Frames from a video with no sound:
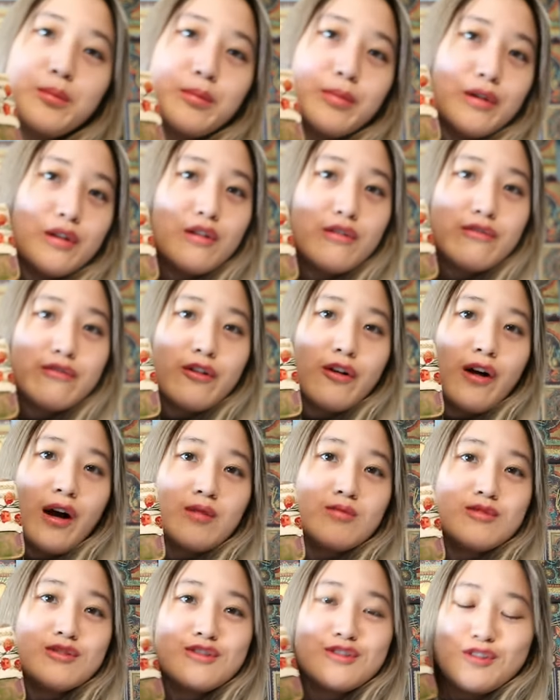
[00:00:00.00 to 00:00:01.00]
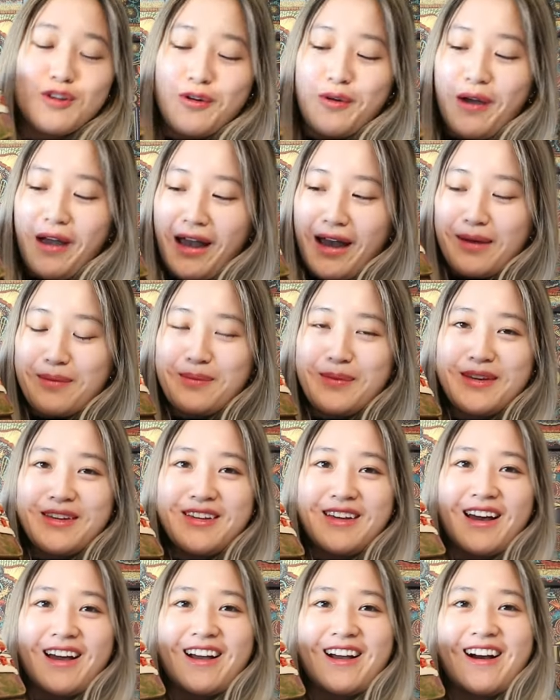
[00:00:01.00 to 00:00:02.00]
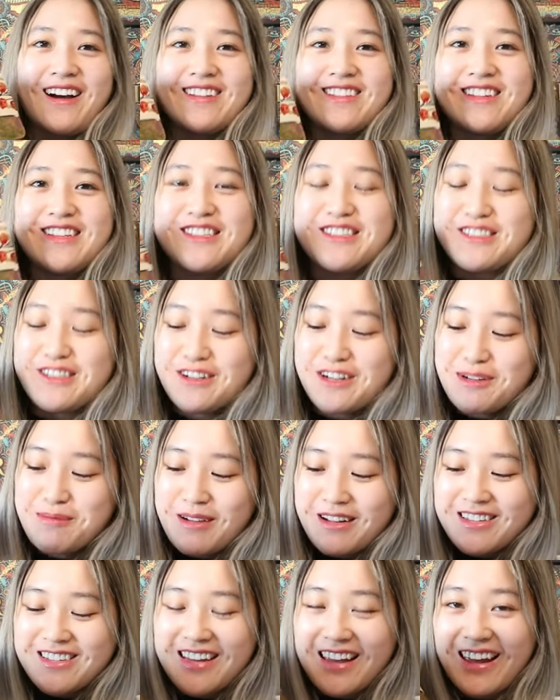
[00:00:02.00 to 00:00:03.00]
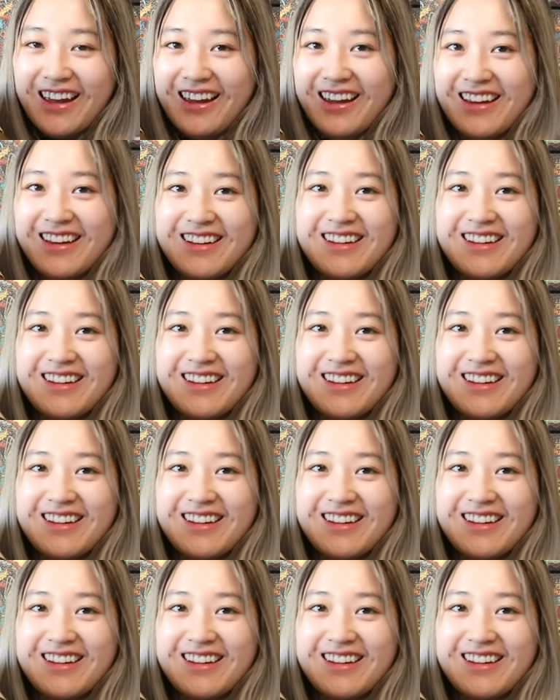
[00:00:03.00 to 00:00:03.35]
beautiful. I'm so happy I got this 30 Montaigne.